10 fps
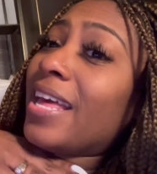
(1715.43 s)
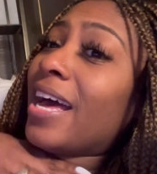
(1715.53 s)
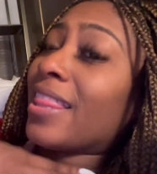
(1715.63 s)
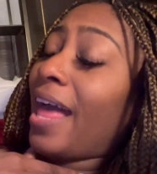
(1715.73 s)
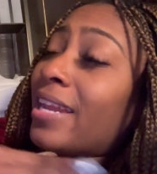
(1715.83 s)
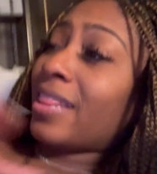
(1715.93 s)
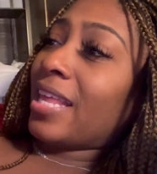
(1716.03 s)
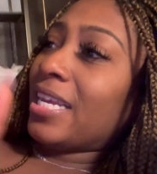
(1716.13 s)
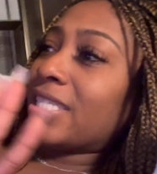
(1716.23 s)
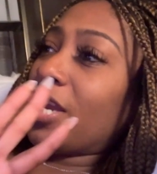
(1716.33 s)
A lot of
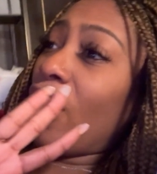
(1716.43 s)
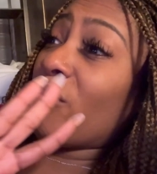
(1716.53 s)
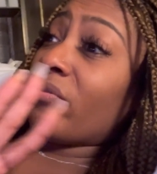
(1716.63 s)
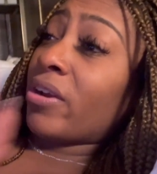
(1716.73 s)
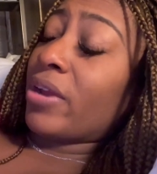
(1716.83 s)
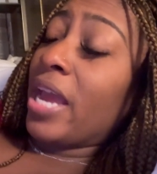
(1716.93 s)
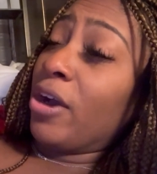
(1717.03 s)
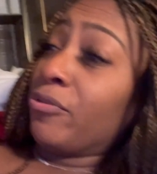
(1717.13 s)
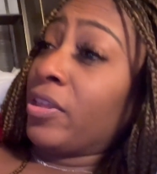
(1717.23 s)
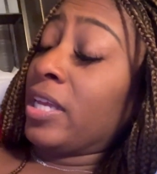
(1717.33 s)
things here are very
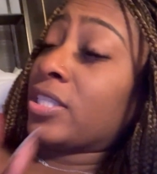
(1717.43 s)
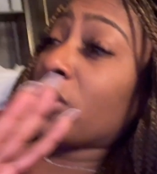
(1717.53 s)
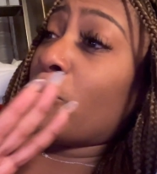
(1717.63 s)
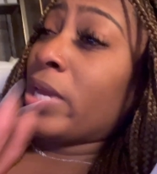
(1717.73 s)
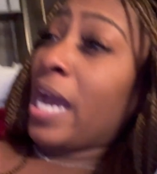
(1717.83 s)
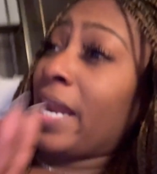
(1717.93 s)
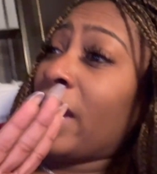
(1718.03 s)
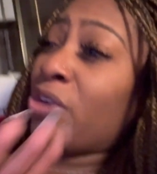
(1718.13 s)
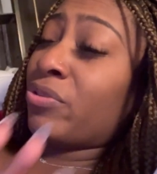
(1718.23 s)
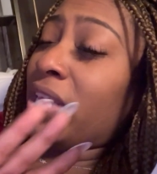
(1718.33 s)
healthy, so we got
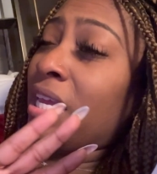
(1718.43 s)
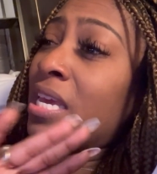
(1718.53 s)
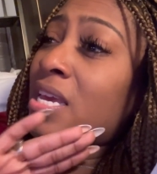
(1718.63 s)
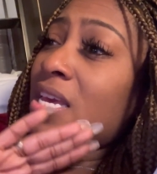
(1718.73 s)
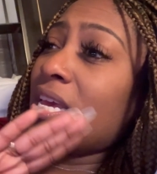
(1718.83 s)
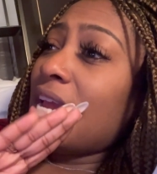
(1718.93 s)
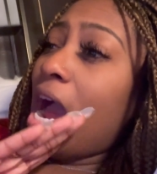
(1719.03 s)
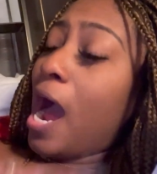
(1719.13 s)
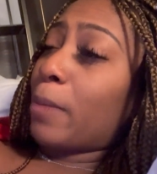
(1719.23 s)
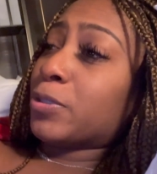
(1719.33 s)
healthy
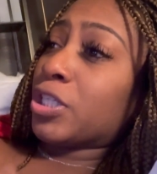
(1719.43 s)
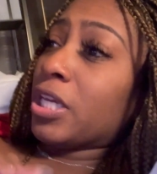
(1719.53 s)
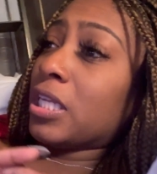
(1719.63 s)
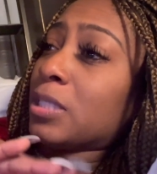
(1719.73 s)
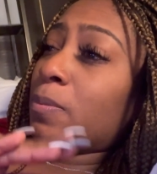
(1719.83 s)
options.